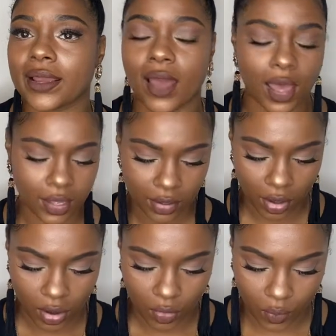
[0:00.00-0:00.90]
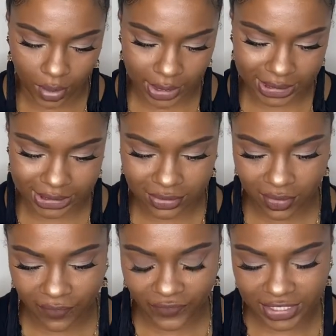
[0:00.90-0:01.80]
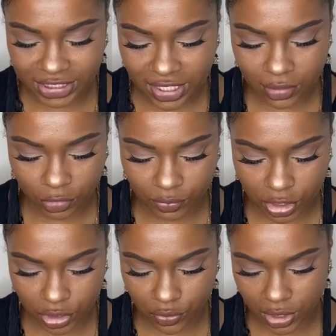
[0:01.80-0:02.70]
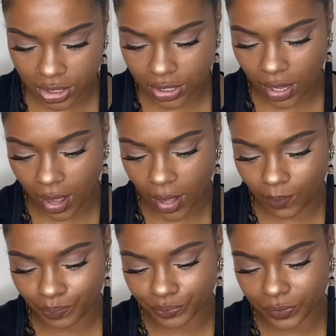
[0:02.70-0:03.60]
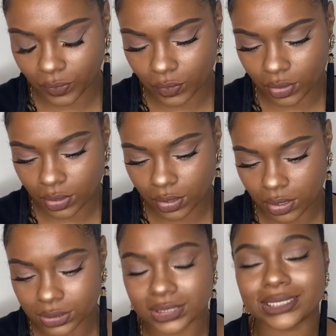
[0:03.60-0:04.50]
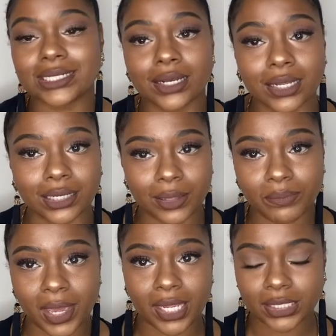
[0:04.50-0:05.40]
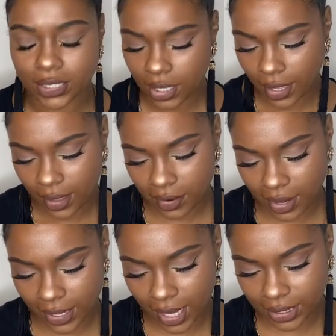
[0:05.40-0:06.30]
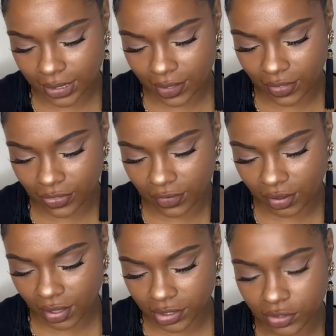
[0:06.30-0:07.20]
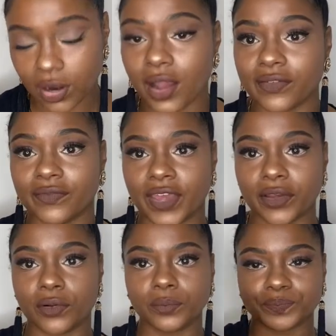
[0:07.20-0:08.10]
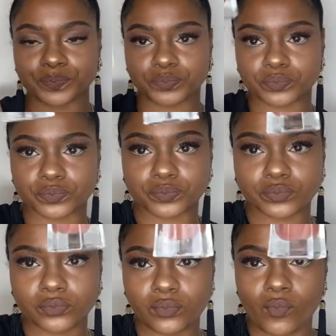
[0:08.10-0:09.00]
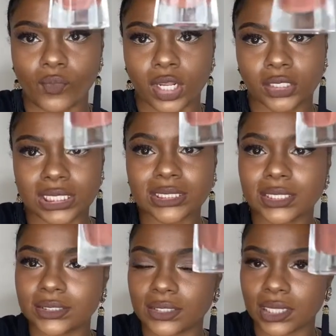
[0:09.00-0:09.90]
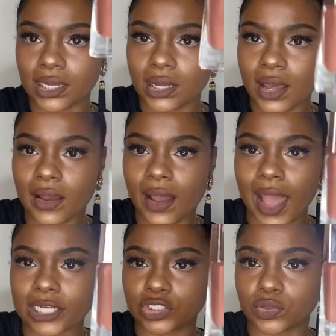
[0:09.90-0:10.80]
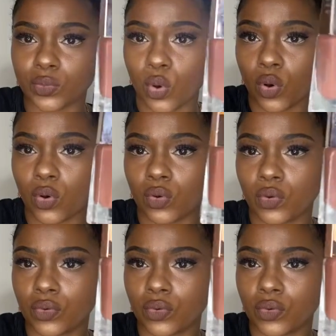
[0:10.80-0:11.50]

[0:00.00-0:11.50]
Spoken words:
got was the Fenty Beauty Stunna lip paint, and I got it in the color Unveil. This is the actual